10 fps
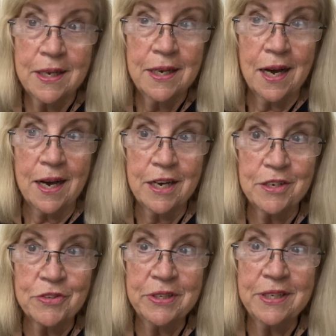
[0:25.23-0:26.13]

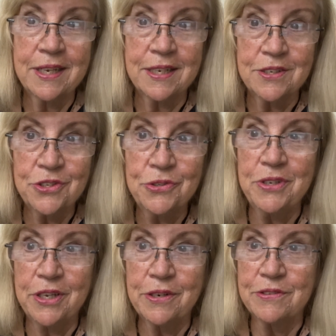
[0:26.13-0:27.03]
102
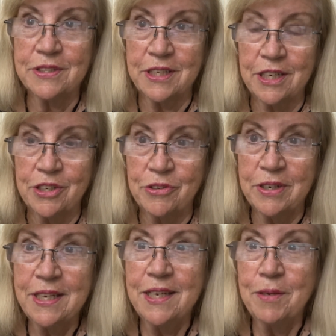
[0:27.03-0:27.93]
years ago,
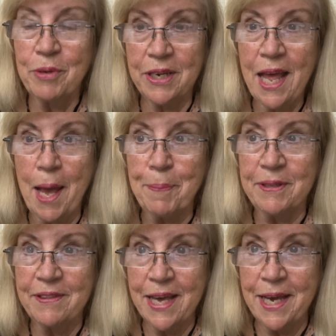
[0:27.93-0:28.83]
but it
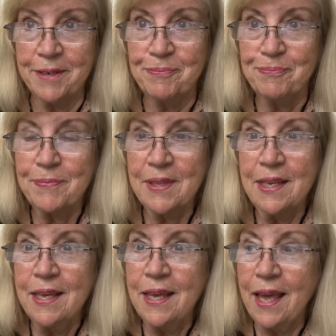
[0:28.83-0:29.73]
happened then.
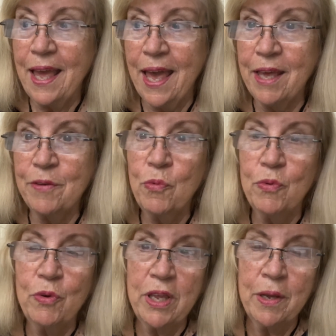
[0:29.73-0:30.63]
And
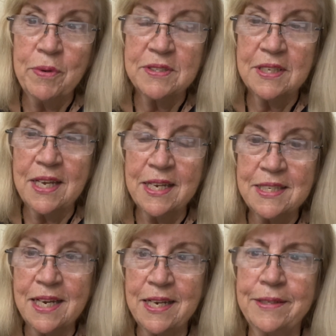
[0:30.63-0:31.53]
it was
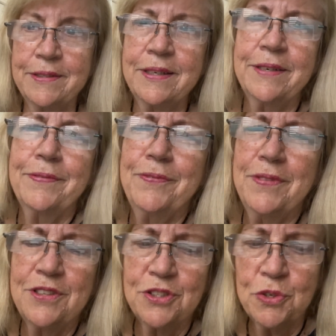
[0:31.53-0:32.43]
a
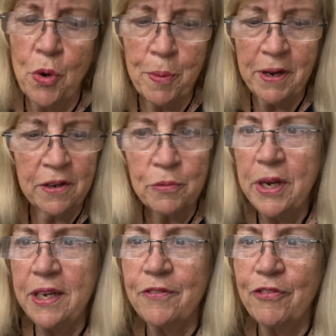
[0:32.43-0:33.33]
storm, and I'll
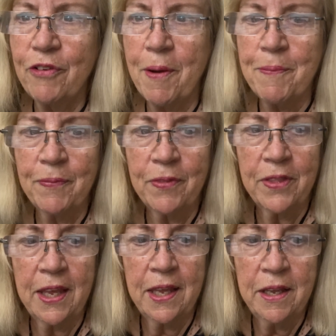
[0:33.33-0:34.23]
read it from
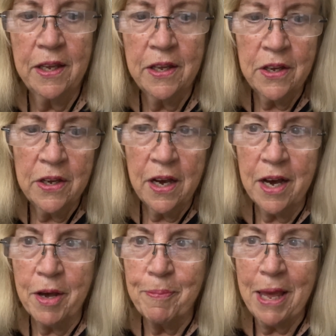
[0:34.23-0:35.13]
the
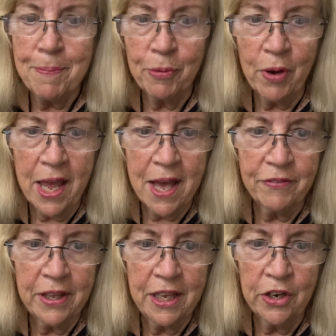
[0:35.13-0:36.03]
paper I
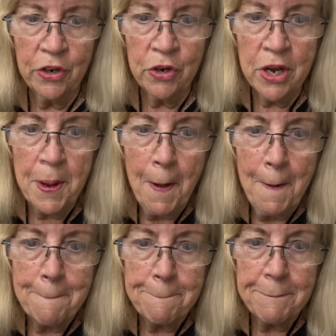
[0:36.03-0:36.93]
have here,
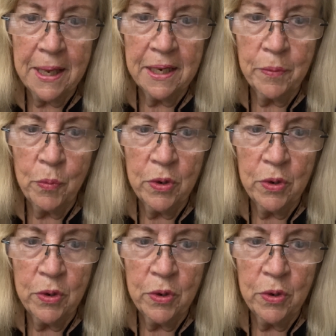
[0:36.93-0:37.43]
that it